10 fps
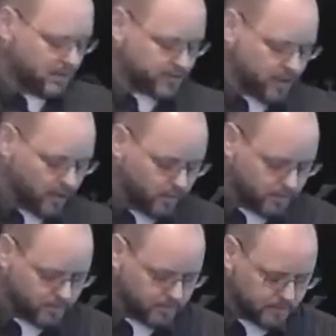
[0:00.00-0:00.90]

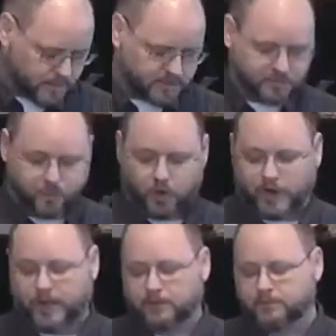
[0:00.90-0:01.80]
So this
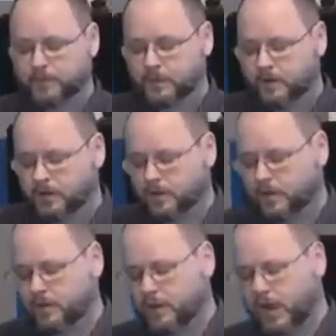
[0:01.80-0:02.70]
morning,
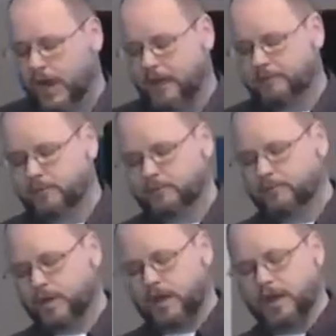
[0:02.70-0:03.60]
I,
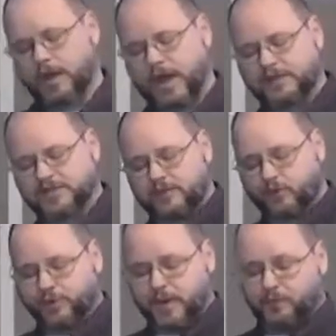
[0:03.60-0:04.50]
I had
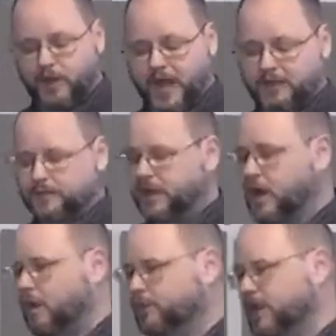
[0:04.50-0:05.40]
several people ask me a
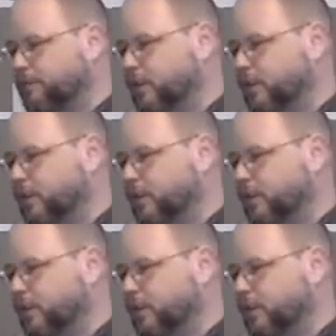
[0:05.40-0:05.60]
comment. I